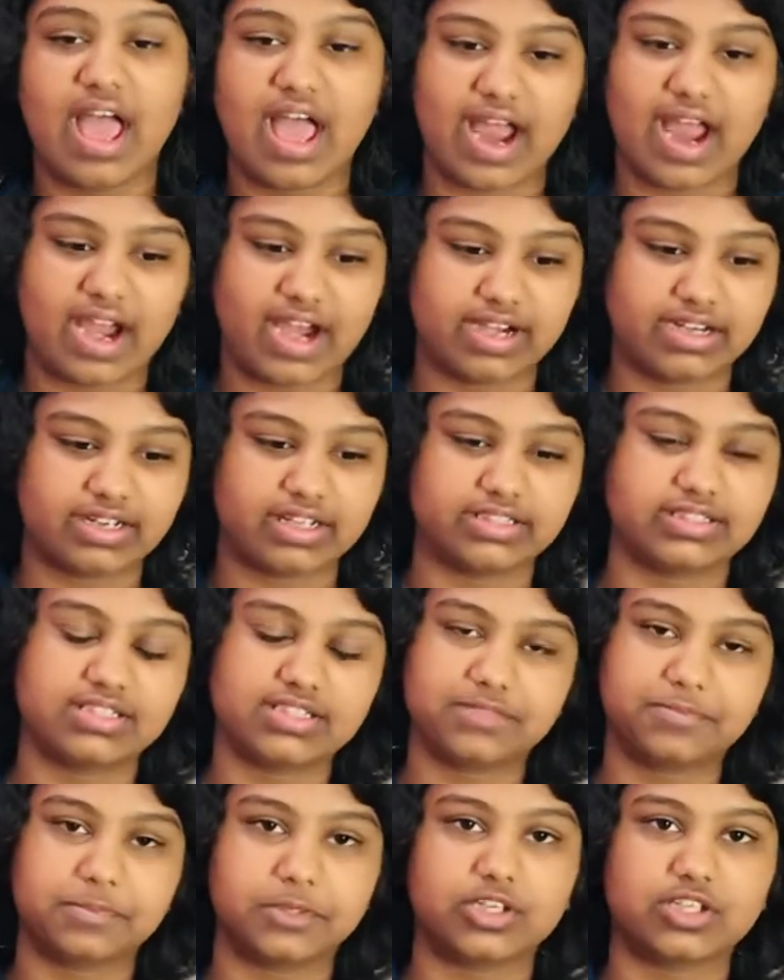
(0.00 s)
and this
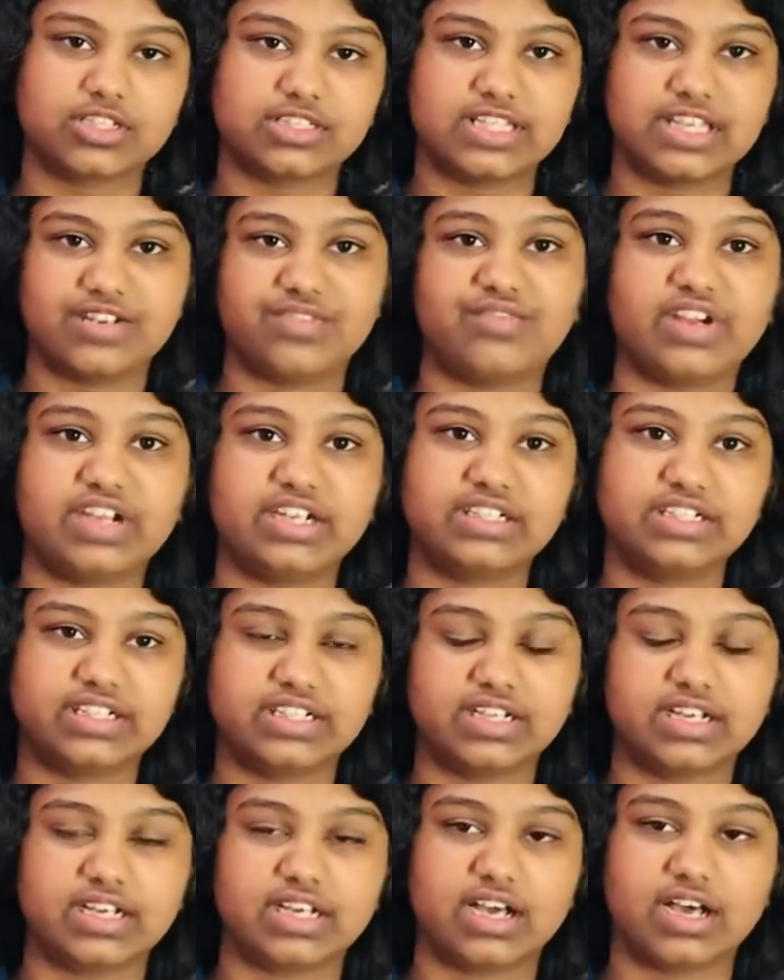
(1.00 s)
is because they
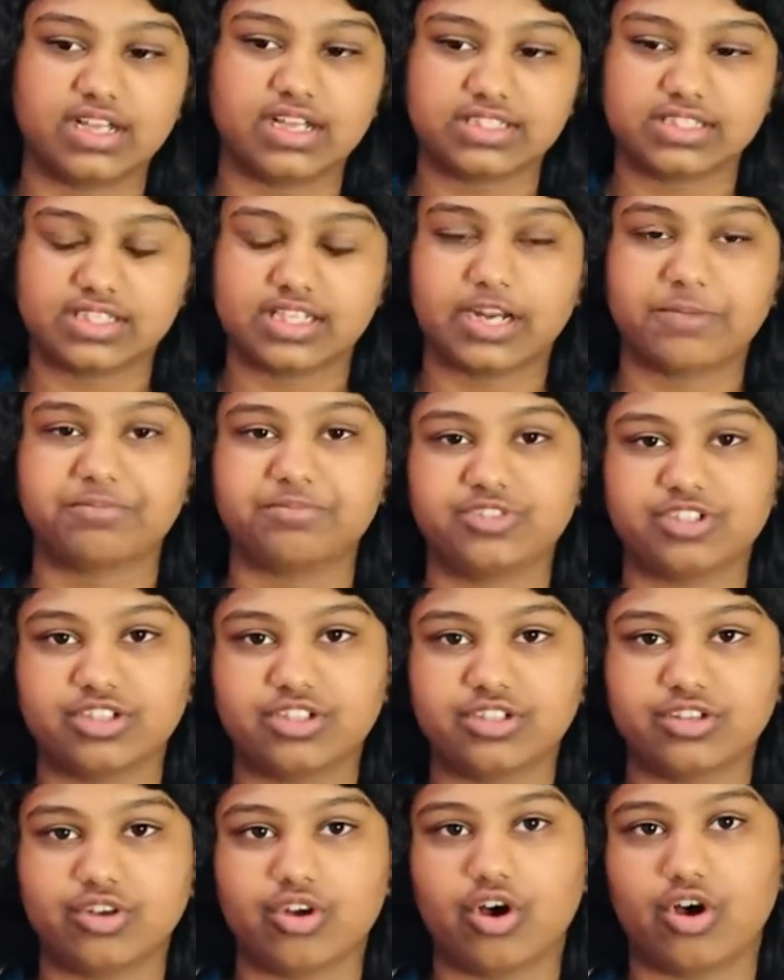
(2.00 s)
invented a script
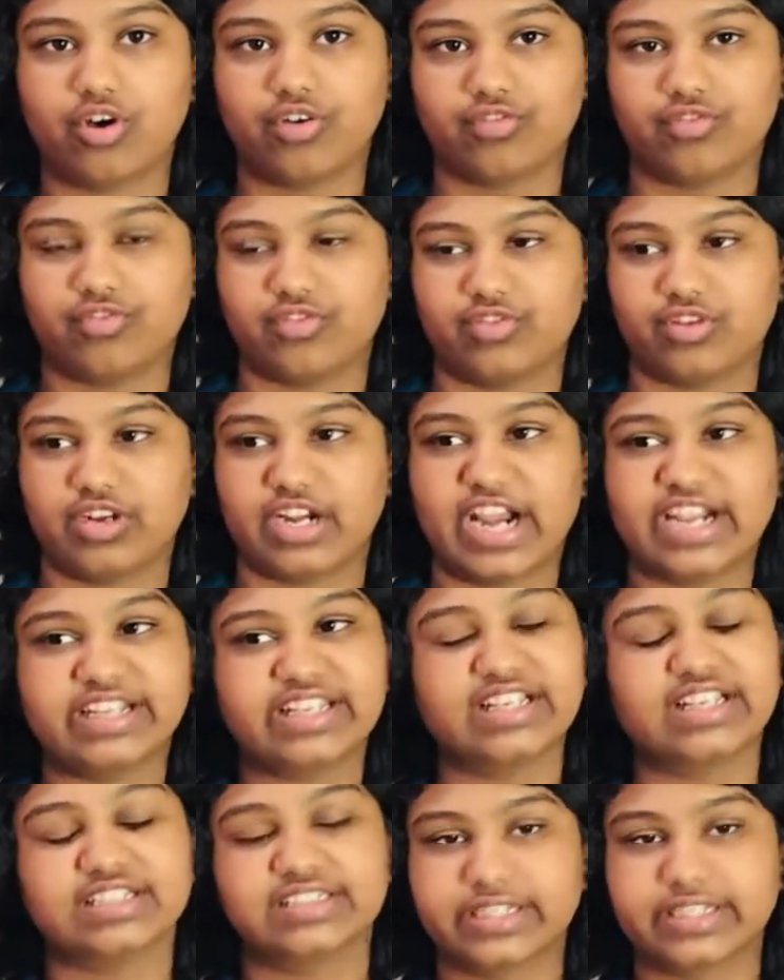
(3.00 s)
of
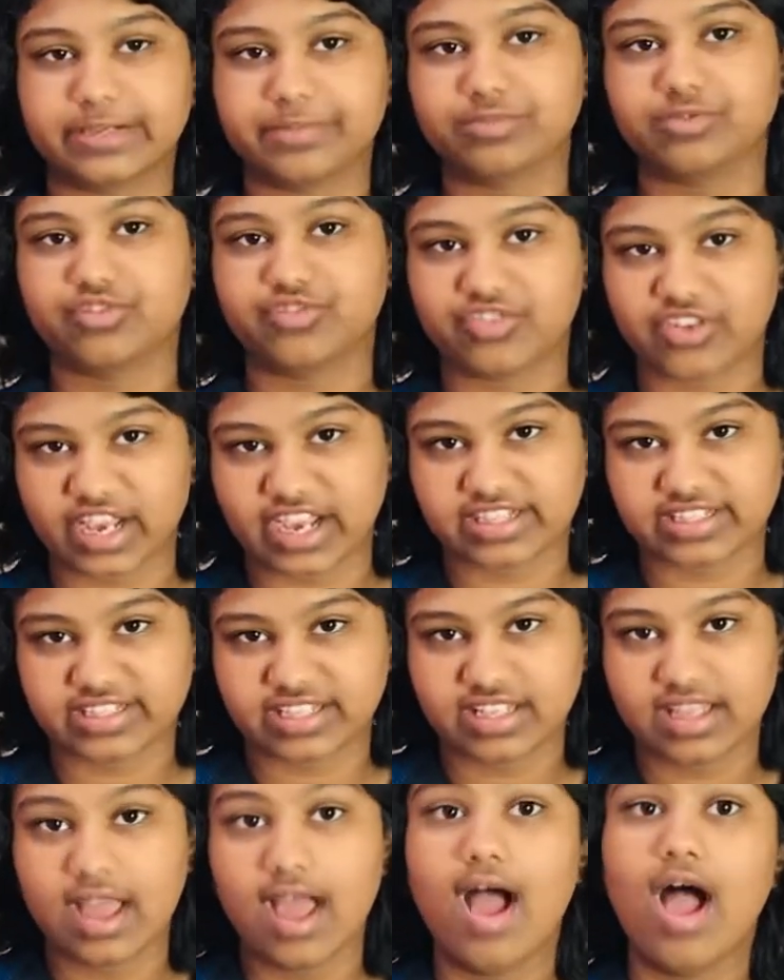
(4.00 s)
writing
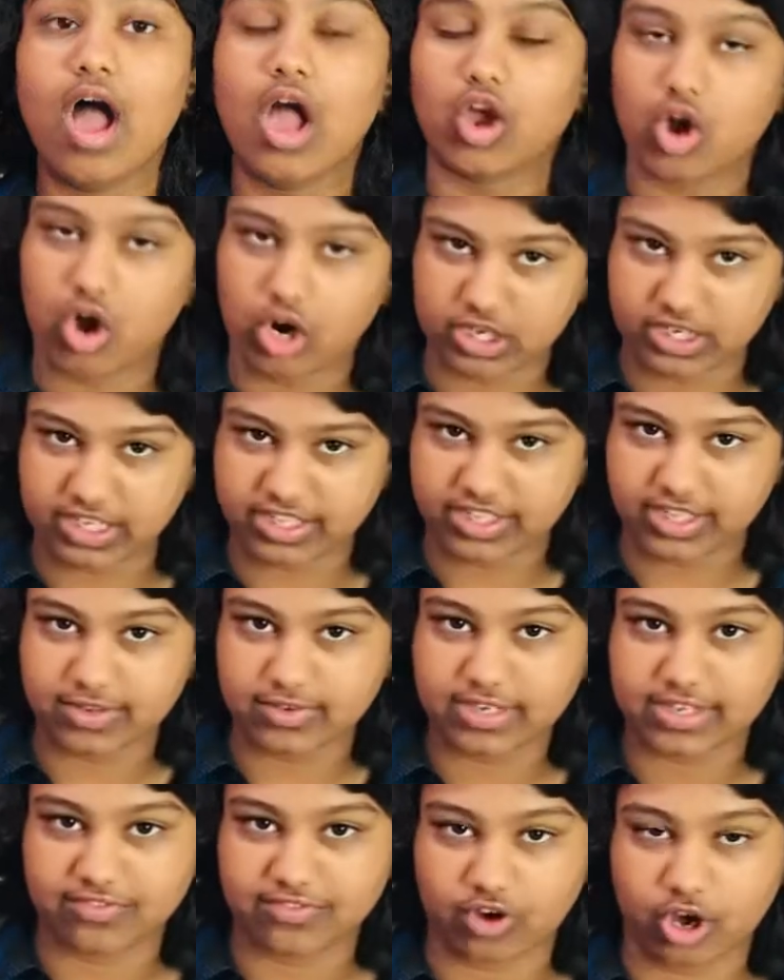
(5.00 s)
called the
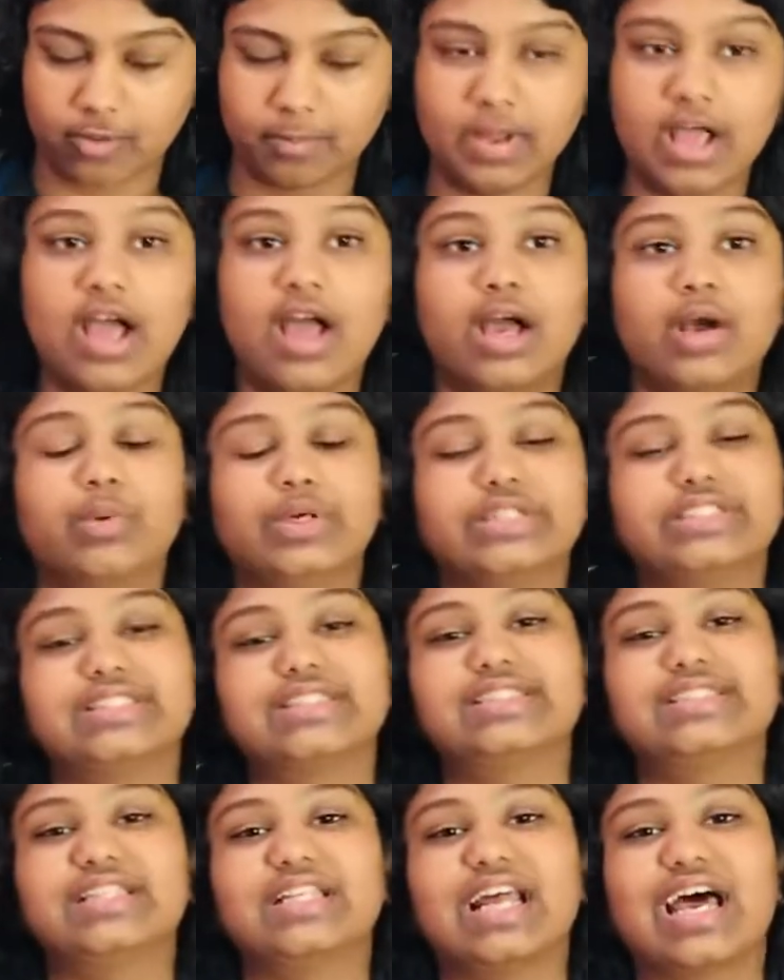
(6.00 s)
cuneiform, which
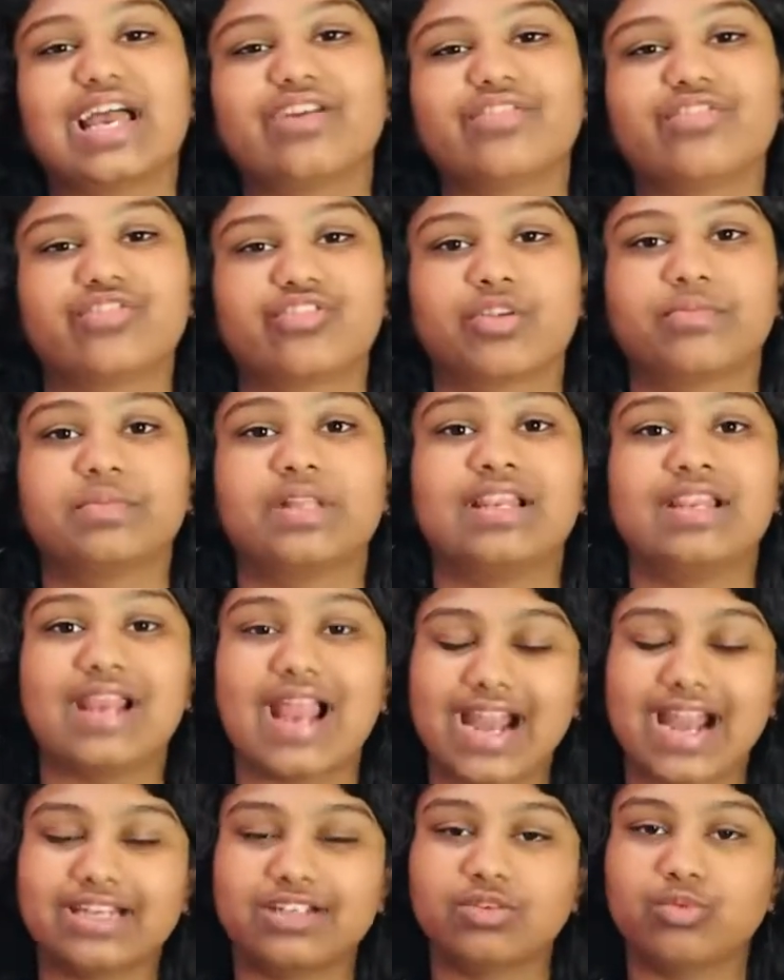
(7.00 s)
is derived from the
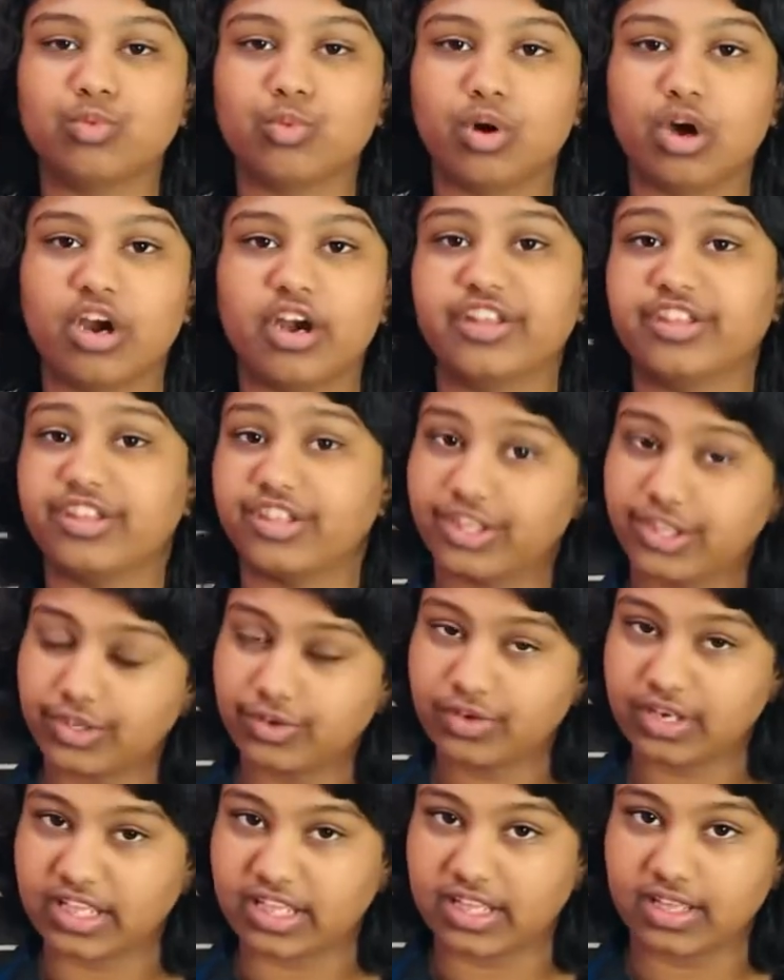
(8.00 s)
Latin word
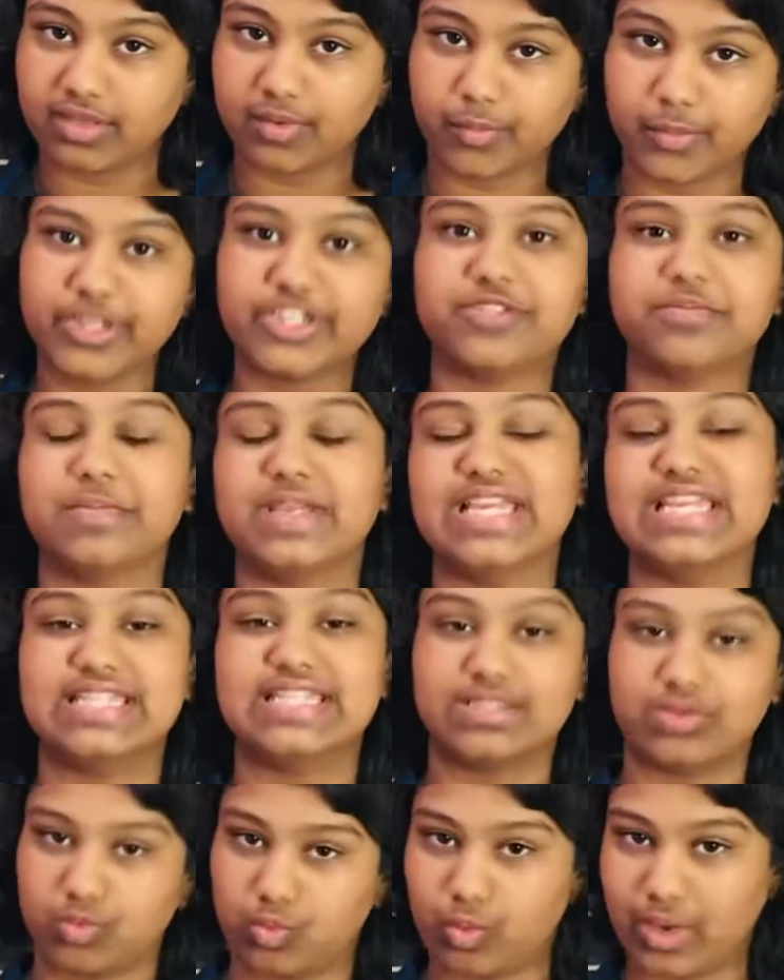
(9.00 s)
cuni, which
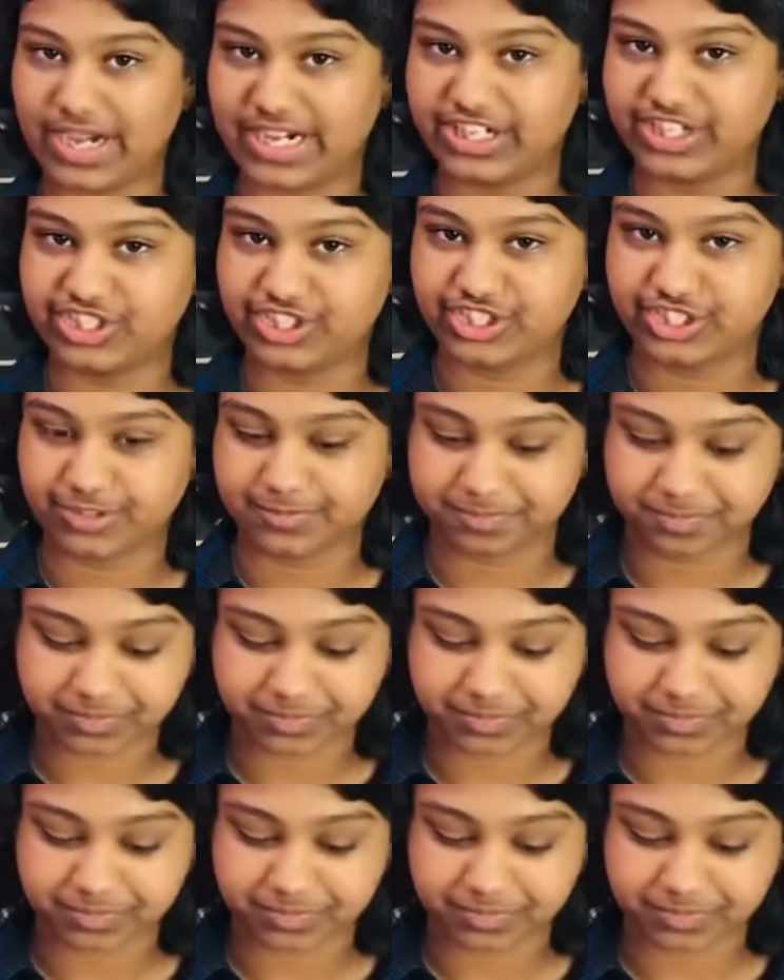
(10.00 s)
means wedge.